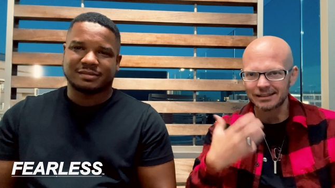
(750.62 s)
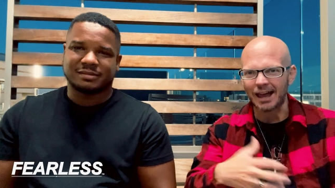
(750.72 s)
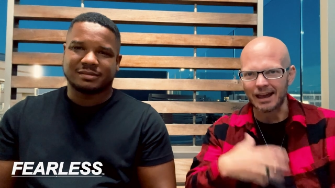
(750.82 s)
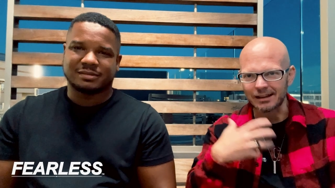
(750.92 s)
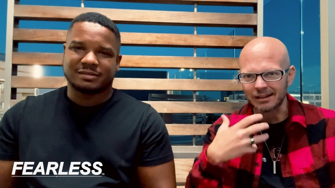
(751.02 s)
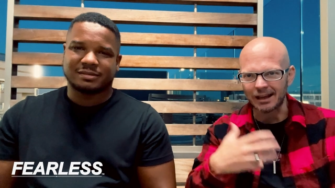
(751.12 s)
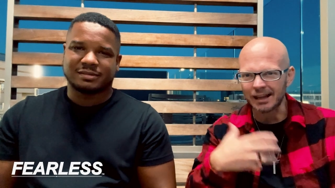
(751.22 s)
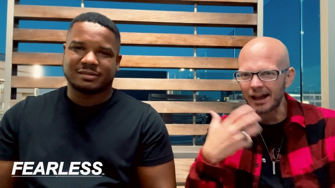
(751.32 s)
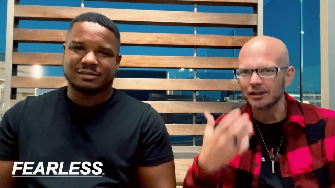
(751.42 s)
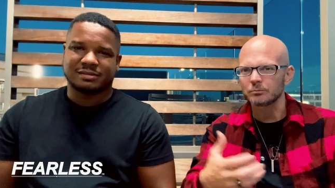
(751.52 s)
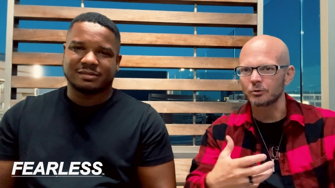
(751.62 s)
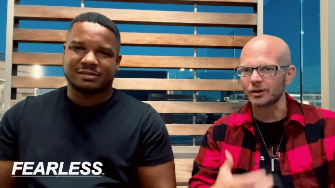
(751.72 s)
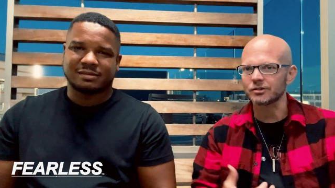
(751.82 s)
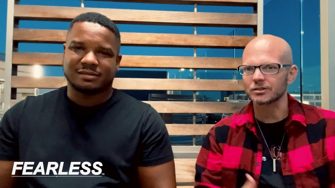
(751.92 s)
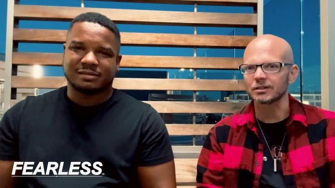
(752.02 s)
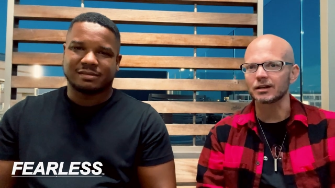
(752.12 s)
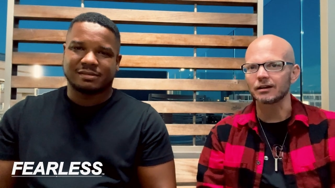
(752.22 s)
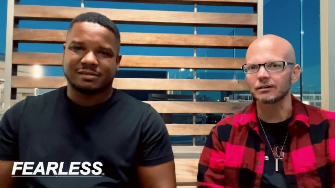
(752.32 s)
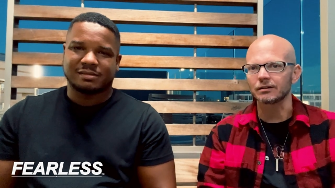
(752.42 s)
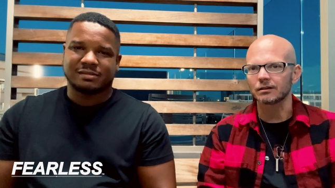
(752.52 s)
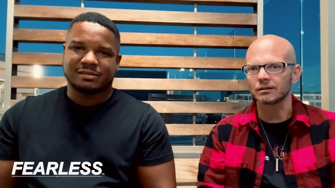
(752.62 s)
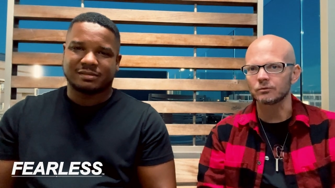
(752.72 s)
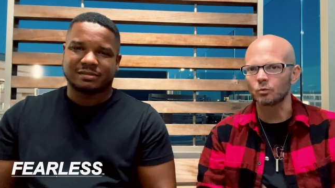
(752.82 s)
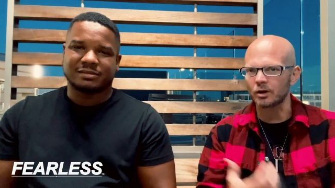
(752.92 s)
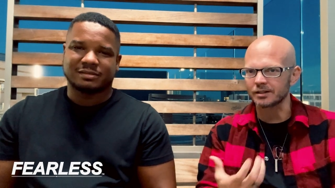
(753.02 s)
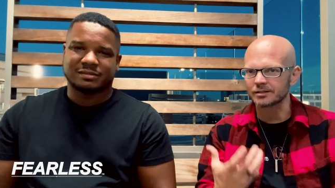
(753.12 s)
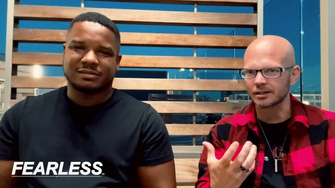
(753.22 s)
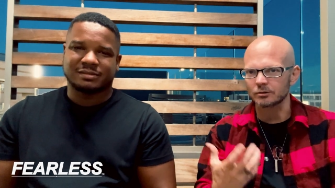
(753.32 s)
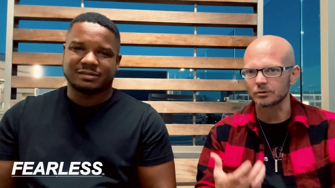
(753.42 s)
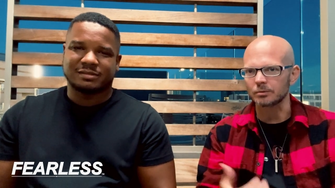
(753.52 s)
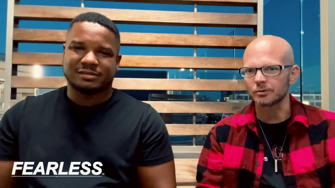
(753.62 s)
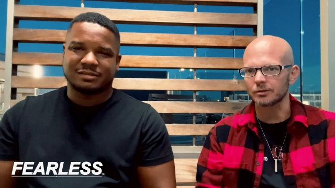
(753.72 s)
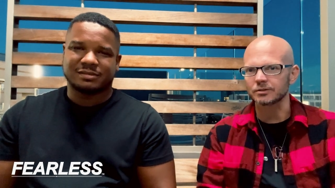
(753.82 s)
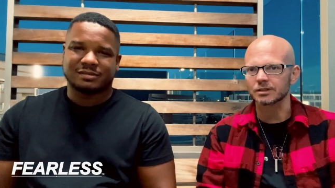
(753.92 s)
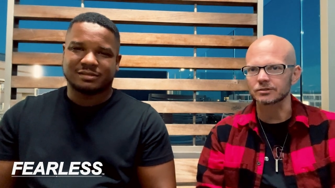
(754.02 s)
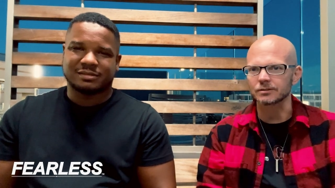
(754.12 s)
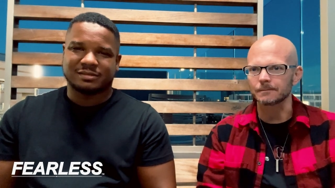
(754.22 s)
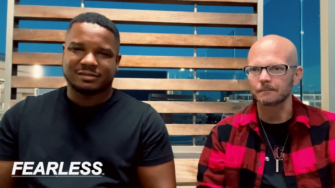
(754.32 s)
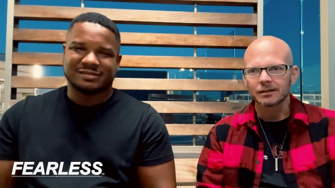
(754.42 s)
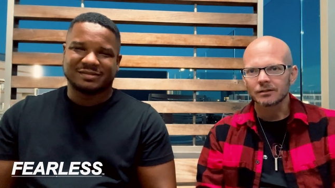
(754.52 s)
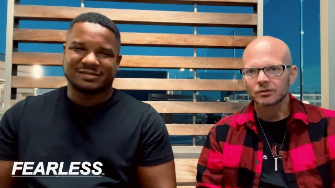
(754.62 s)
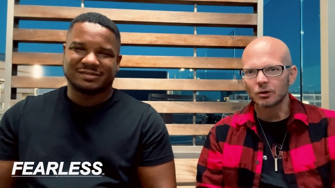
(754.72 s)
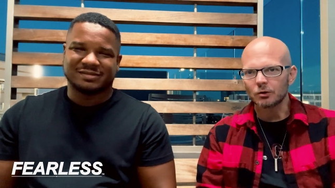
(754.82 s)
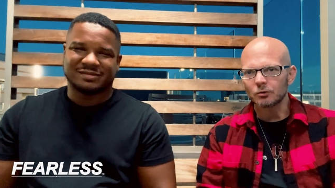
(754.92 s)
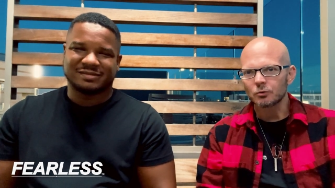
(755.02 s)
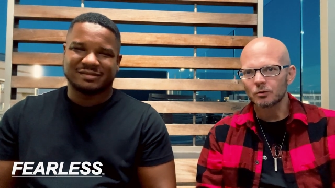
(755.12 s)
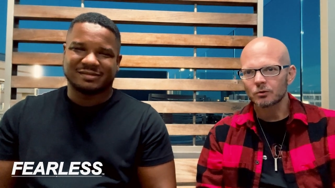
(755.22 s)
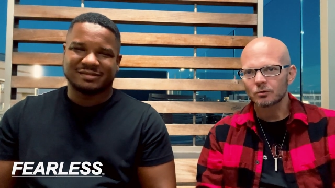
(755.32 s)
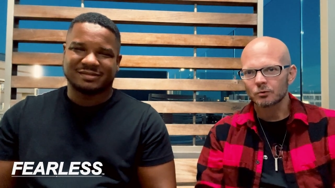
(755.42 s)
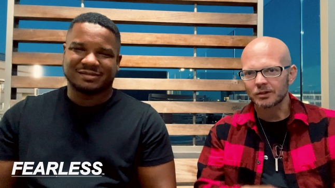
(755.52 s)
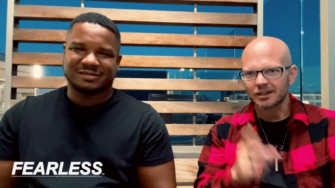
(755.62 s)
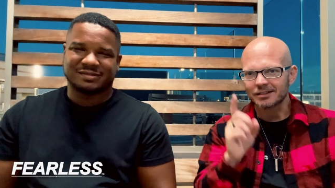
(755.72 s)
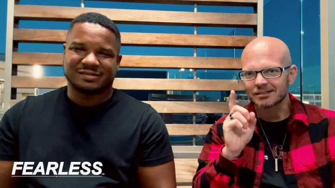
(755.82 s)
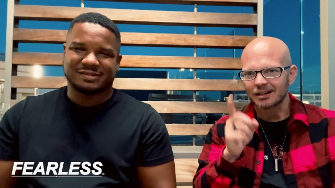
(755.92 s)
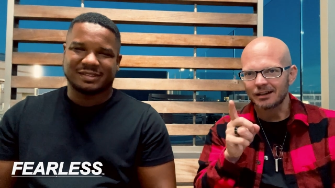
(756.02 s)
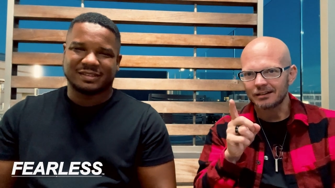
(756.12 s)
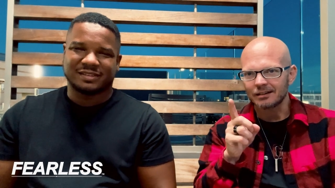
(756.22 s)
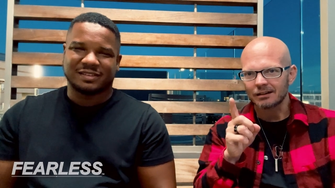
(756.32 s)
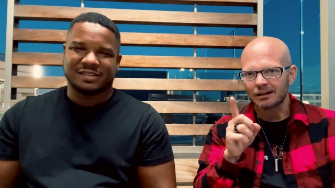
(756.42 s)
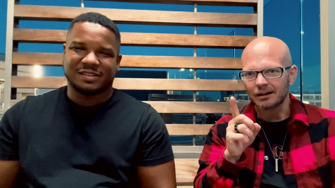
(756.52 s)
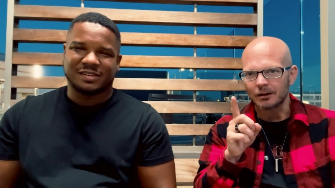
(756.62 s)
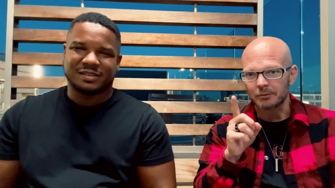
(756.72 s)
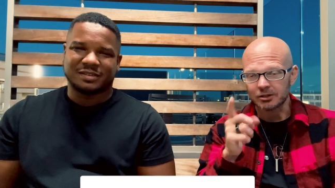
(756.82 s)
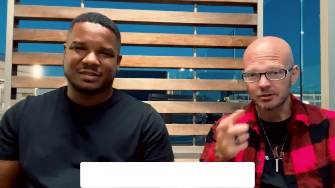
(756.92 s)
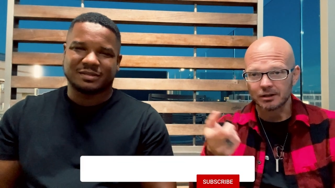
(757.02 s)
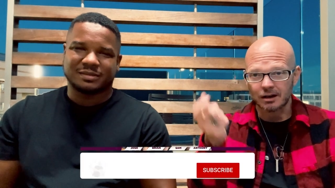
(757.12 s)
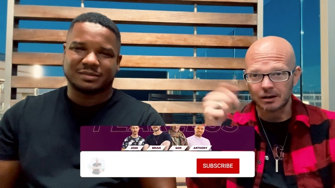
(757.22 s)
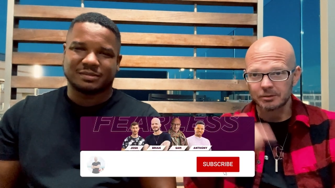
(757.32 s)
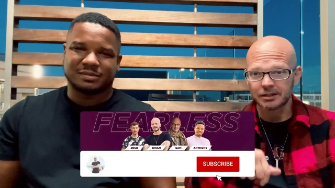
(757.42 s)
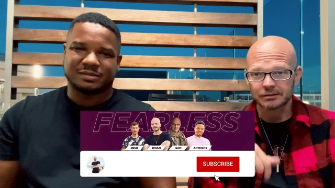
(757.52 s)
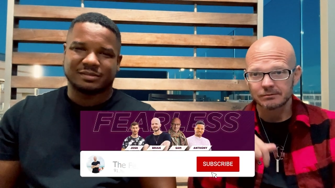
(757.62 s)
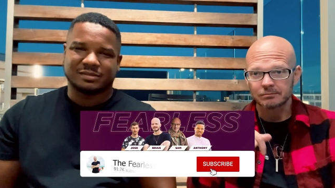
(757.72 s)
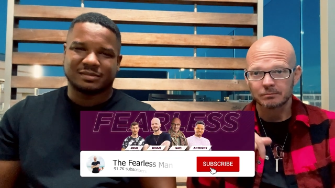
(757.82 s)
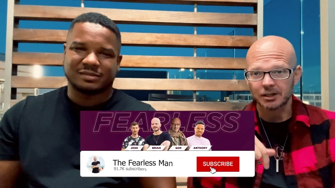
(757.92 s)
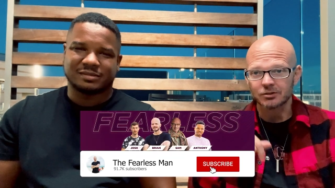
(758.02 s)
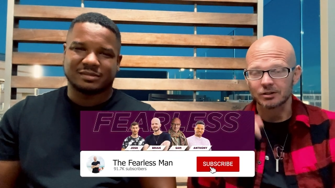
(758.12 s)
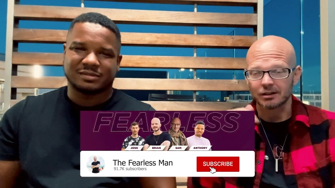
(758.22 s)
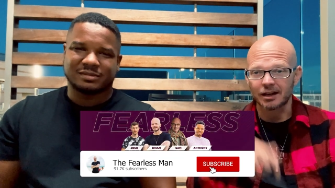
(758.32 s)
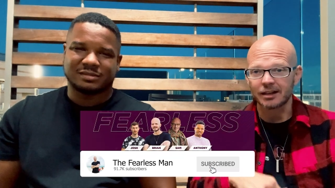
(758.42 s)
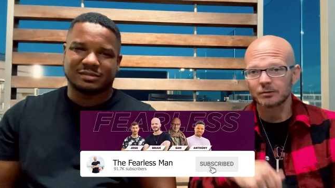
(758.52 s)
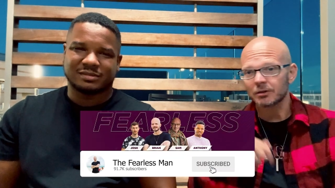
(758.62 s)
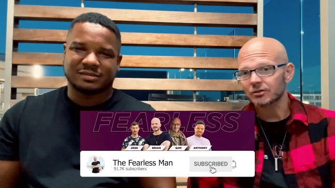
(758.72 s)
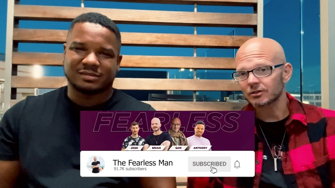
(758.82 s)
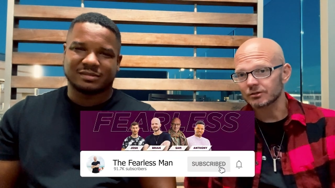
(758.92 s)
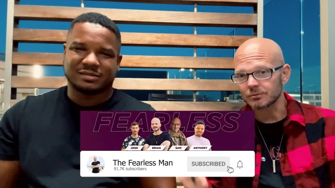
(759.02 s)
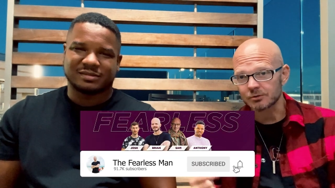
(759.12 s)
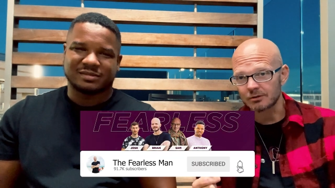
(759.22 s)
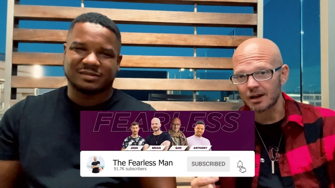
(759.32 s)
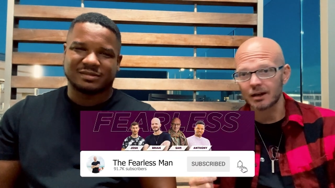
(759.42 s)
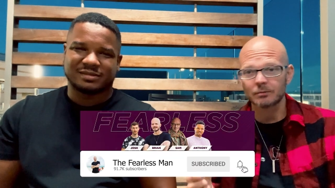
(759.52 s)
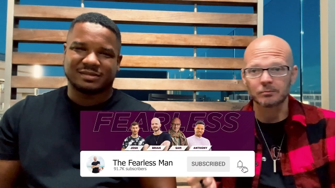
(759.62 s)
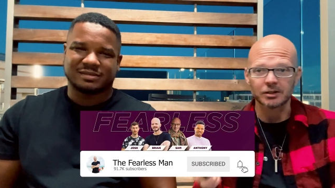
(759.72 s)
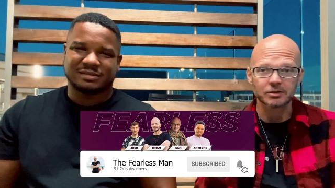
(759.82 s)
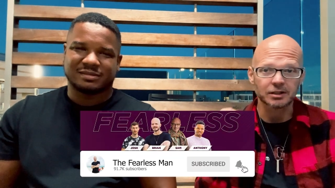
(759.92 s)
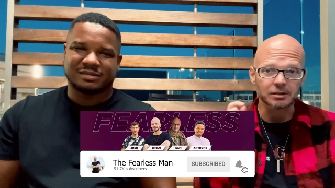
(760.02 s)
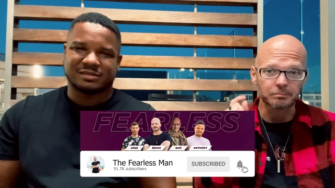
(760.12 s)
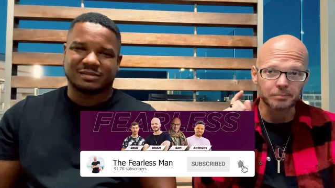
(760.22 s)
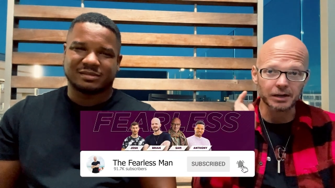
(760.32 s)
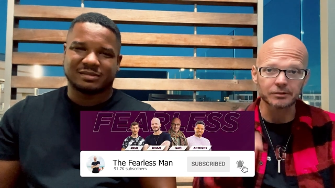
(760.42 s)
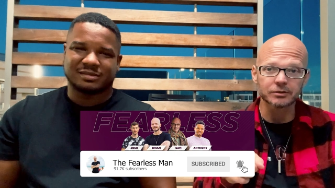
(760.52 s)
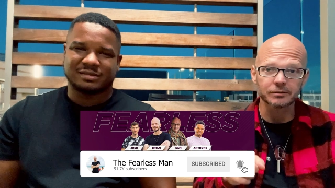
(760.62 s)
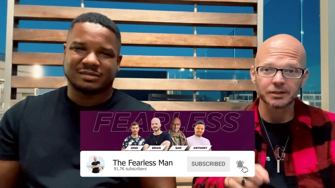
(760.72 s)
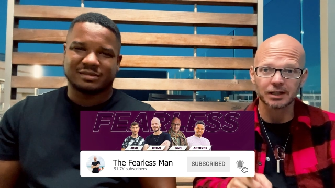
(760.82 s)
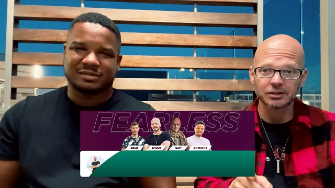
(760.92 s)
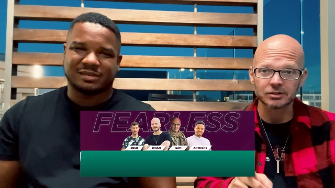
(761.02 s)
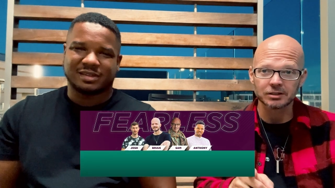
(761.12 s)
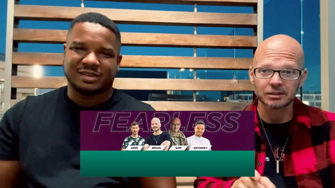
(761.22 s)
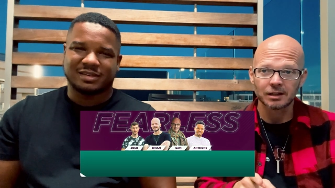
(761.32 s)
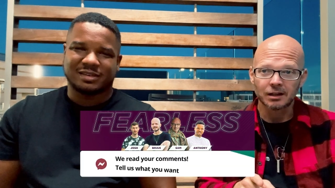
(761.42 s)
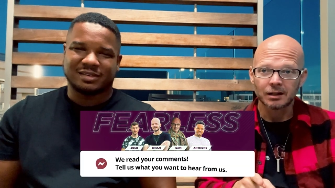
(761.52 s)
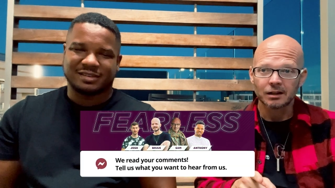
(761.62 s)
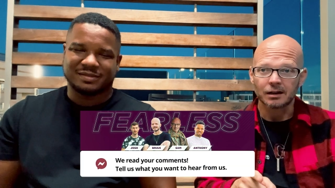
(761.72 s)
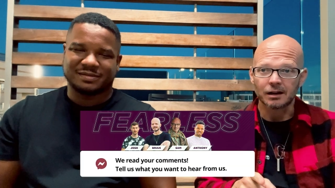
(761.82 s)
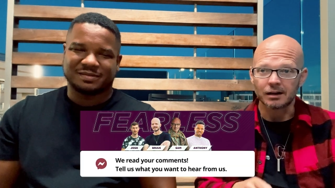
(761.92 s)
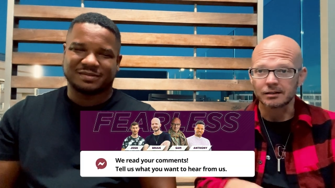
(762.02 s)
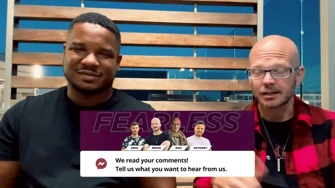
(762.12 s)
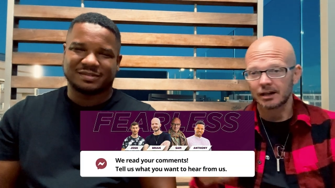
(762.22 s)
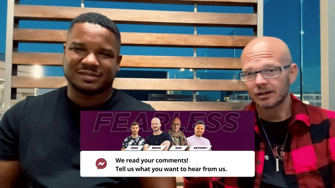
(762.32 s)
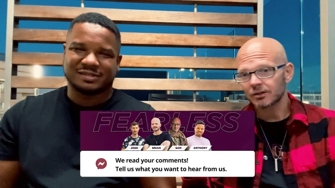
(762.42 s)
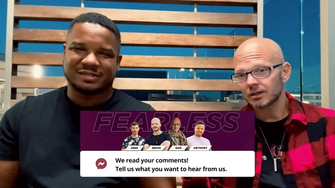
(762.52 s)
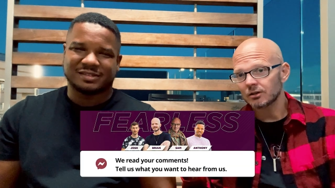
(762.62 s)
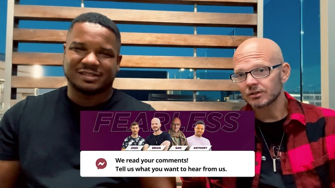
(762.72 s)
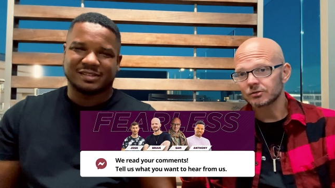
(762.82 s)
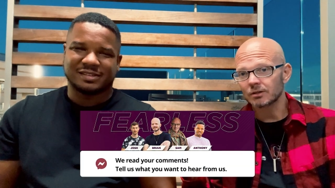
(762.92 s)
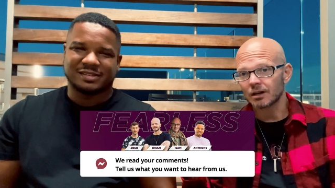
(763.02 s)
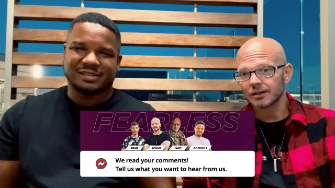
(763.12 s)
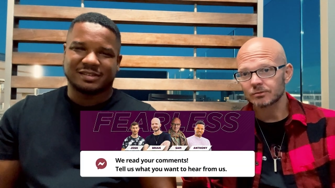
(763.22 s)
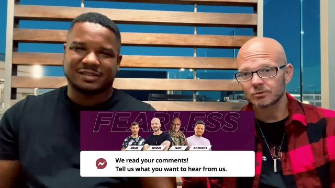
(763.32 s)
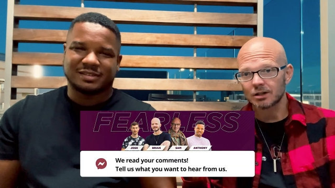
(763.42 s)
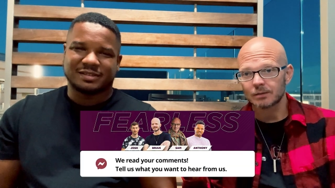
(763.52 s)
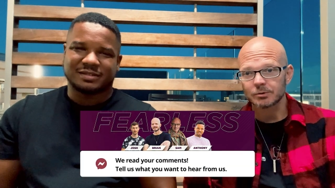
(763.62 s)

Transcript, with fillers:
Speaker 1: that calibration down of what it's like to really play with tension. So with that said, make sure to comment, make sure to like, make sure to subscribe, make sure to hit the bell notification, let Anthony know he's doing an awesome job,